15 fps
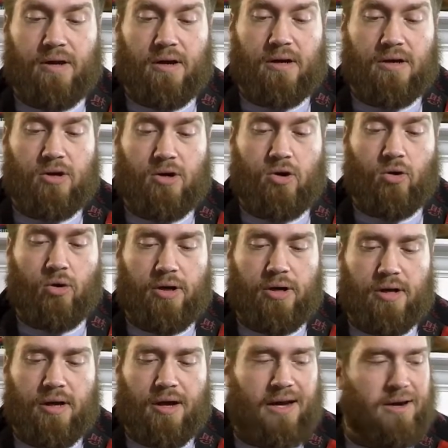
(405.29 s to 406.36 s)
a good.
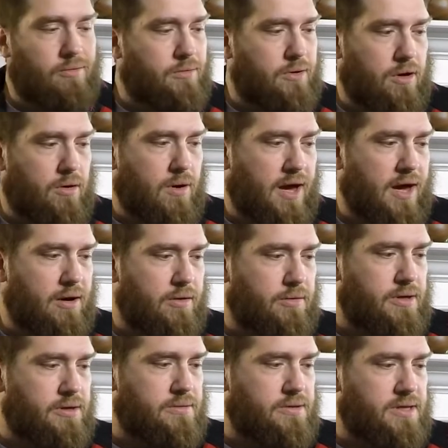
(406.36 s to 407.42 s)
I don't know how
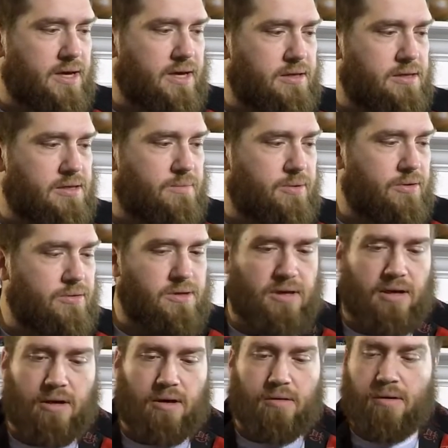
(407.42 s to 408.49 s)
his hand's supposed to
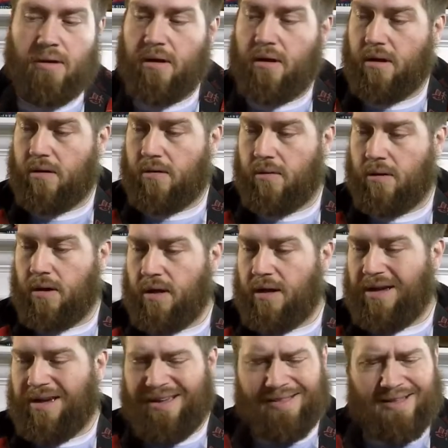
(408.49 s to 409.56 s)
go. Oh,
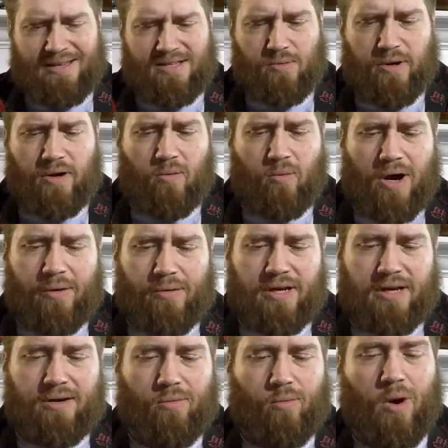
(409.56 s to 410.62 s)
that's weird. Why
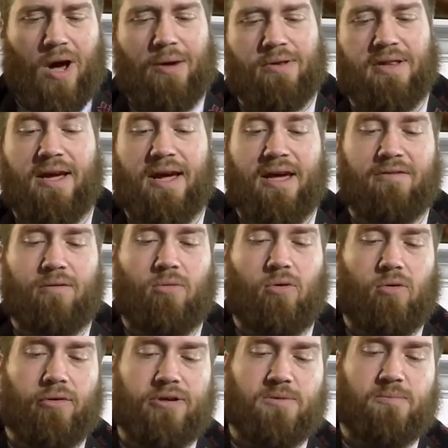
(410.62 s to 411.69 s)
would they have him
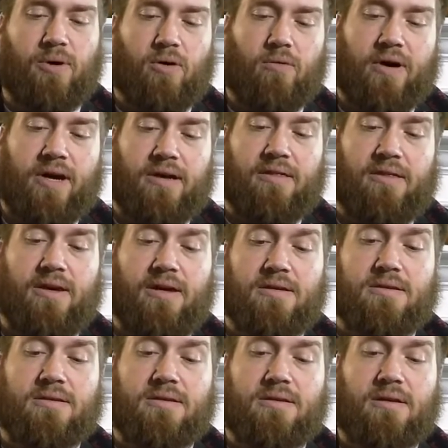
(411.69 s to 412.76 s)
hold his bow like
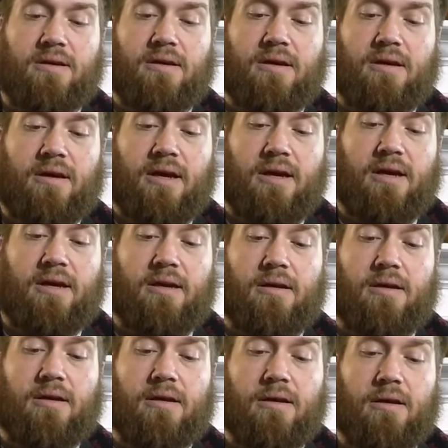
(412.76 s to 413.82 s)
this
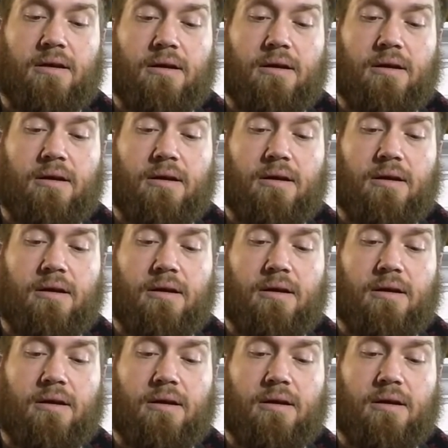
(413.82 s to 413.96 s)
in